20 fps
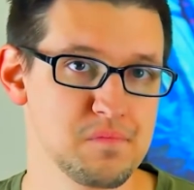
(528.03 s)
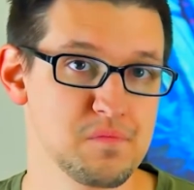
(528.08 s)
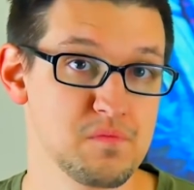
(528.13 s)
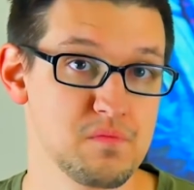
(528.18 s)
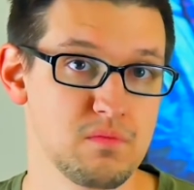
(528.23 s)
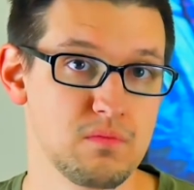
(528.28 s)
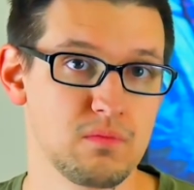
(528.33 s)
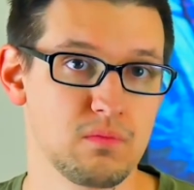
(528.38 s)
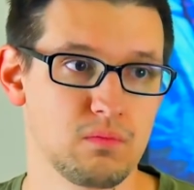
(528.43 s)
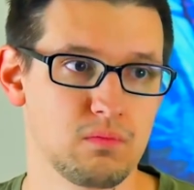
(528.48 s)

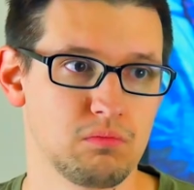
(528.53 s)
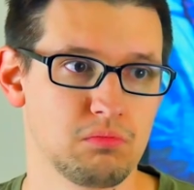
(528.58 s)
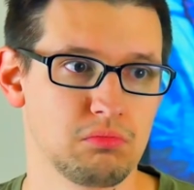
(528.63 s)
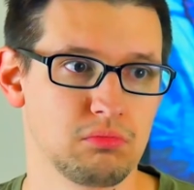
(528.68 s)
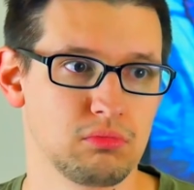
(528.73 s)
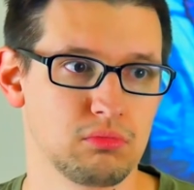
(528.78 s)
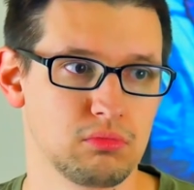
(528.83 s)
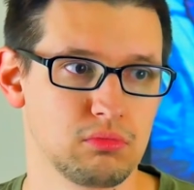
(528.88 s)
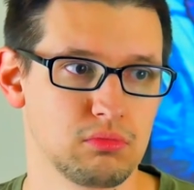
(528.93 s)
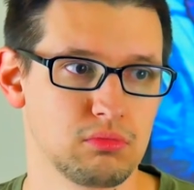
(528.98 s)

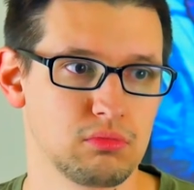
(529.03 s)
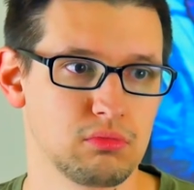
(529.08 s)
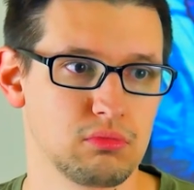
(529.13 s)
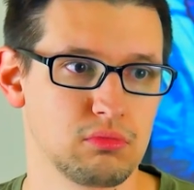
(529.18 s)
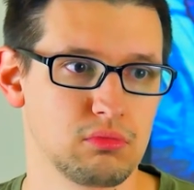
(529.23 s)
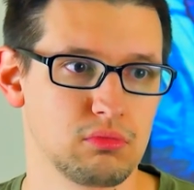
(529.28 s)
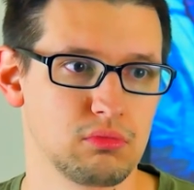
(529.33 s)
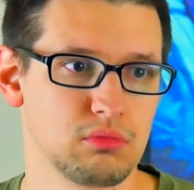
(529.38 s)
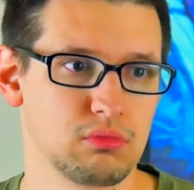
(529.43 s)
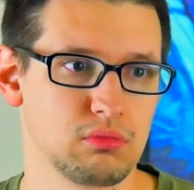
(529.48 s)

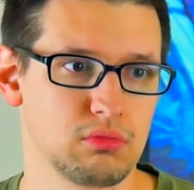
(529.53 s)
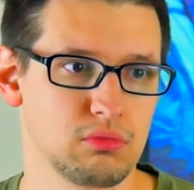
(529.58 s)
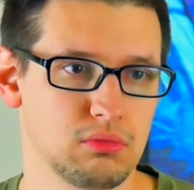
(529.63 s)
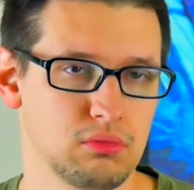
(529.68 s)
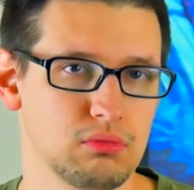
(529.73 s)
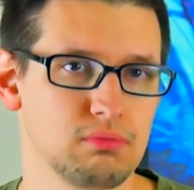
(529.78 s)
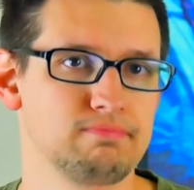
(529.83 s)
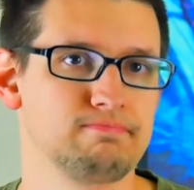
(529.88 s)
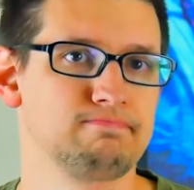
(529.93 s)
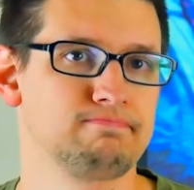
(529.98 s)

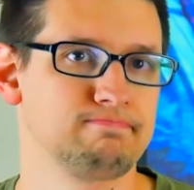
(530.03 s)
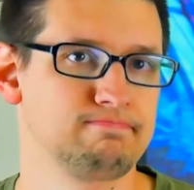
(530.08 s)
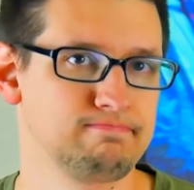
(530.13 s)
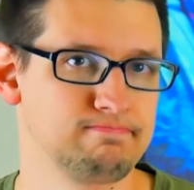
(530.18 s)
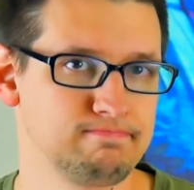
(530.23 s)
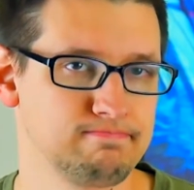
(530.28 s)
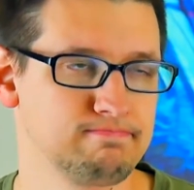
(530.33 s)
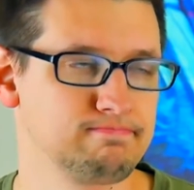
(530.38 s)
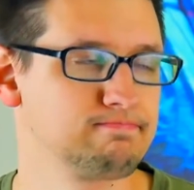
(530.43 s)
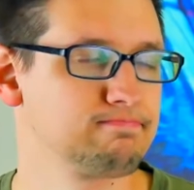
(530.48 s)

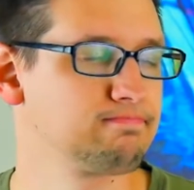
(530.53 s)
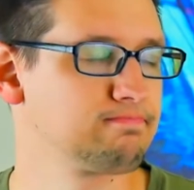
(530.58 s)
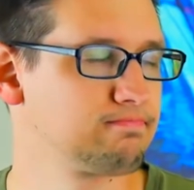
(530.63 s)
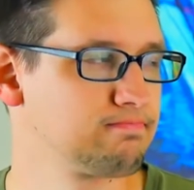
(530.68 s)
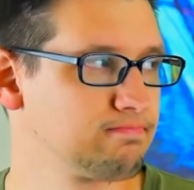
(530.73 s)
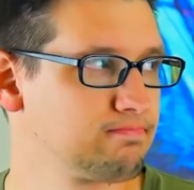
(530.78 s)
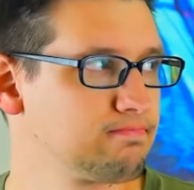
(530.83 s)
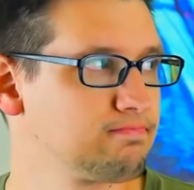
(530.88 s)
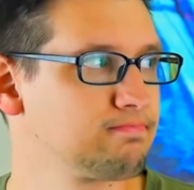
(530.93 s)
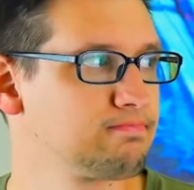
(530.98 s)

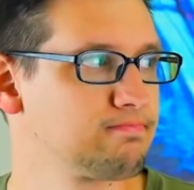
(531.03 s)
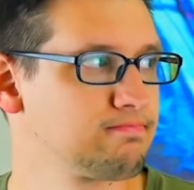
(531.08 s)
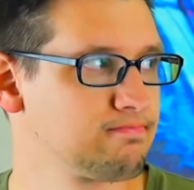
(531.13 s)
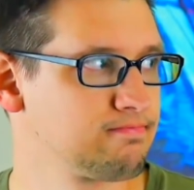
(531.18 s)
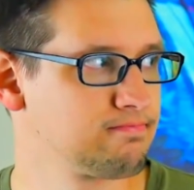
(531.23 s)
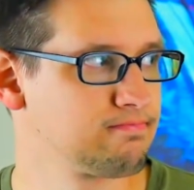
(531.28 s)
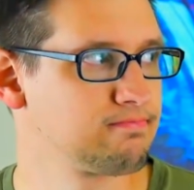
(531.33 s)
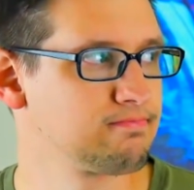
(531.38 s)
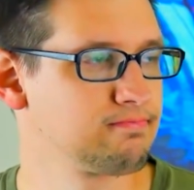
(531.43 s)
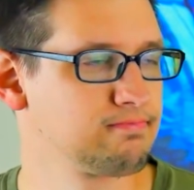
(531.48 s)

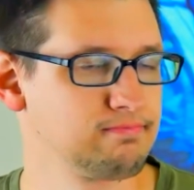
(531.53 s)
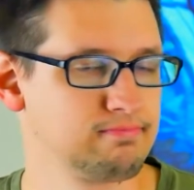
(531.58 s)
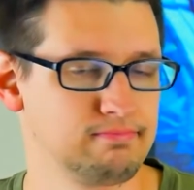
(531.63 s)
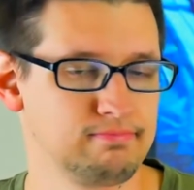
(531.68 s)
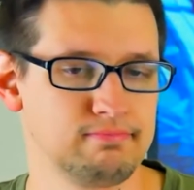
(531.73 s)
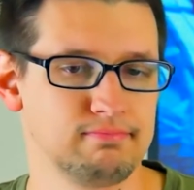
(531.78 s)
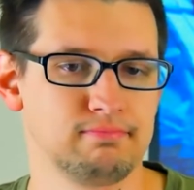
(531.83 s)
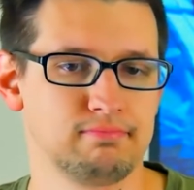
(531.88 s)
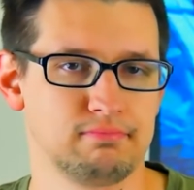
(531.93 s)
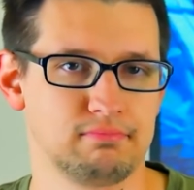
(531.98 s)

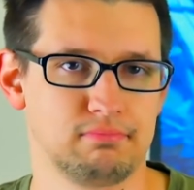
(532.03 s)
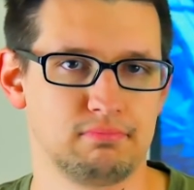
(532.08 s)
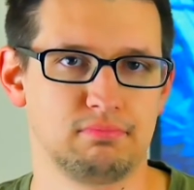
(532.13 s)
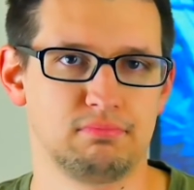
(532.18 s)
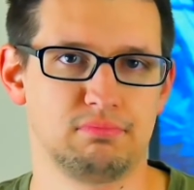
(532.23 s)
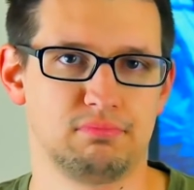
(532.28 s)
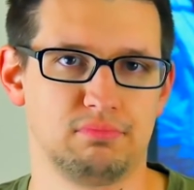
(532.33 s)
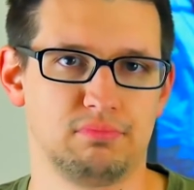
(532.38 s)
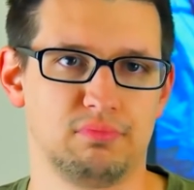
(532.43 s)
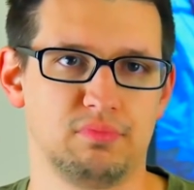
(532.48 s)

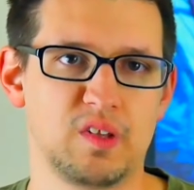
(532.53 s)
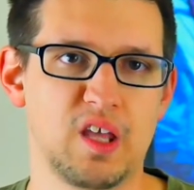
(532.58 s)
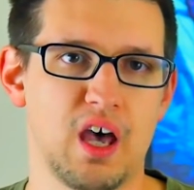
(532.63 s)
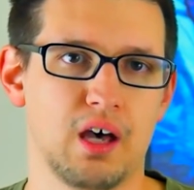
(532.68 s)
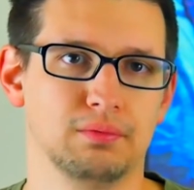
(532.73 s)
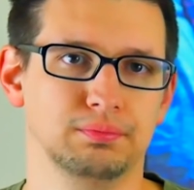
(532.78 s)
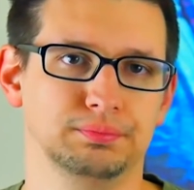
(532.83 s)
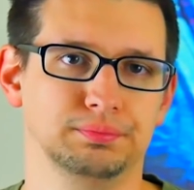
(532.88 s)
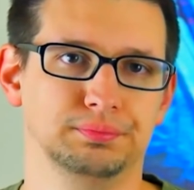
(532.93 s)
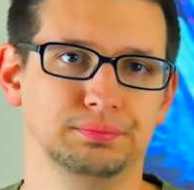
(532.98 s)

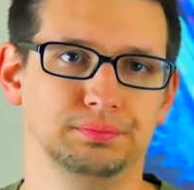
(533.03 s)
No words are spoken by the person on screen.